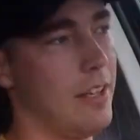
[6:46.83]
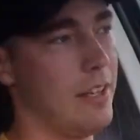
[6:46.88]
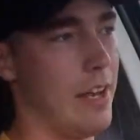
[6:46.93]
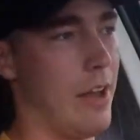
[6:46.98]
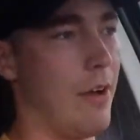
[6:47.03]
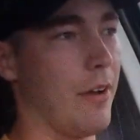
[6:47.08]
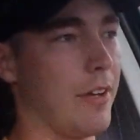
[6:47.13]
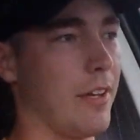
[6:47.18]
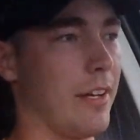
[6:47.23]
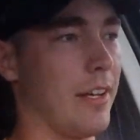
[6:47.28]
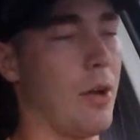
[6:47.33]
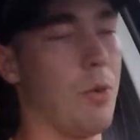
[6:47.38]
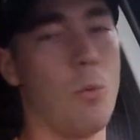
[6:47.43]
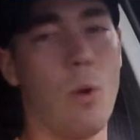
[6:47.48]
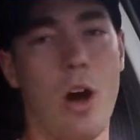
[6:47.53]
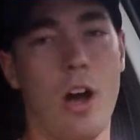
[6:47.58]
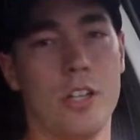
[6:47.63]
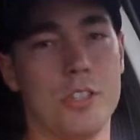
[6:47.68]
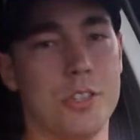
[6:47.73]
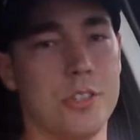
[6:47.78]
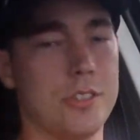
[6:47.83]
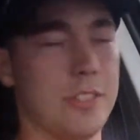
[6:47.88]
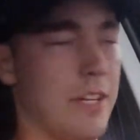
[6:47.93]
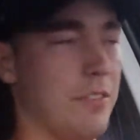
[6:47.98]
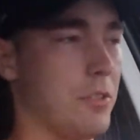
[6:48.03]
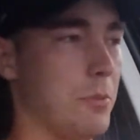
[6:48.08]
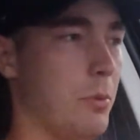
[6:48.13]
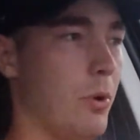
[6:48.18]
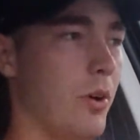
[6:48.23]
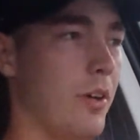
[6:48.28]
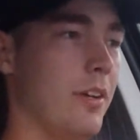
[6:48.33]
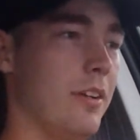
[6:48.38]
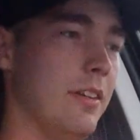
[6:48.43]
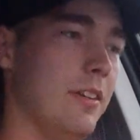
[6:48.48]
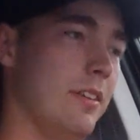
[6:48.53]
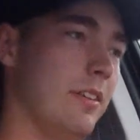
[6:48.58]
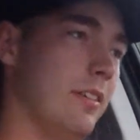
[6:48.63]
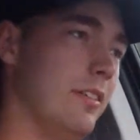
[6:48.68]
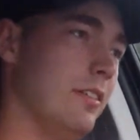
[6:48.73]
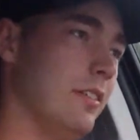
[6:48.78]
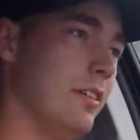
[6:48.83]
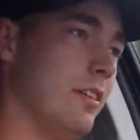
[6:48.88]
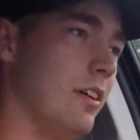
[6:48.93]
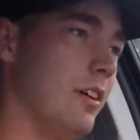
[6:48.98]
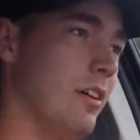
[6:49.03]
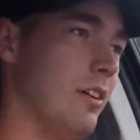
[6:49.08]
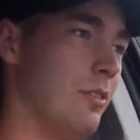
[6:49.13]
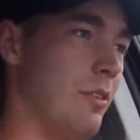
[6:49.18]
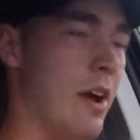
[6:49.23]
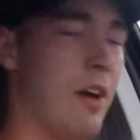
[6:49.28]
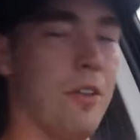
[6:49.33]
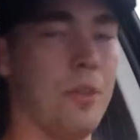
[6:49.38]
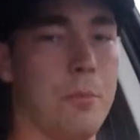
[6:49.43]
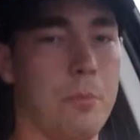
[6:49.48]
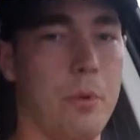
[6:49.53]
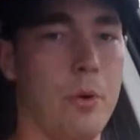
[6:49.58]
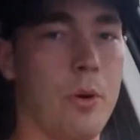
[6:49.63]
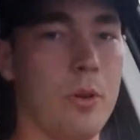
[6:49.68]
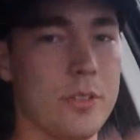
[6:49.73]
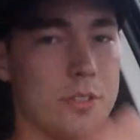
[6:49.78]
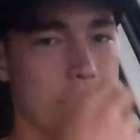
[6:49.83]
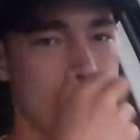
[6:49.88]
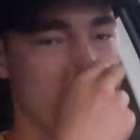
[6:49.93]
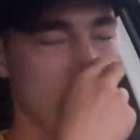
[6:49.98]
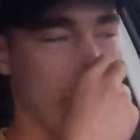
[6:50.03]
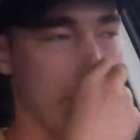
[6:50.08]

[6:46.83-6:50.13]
Now I gotta get washers, I have to put around the bolts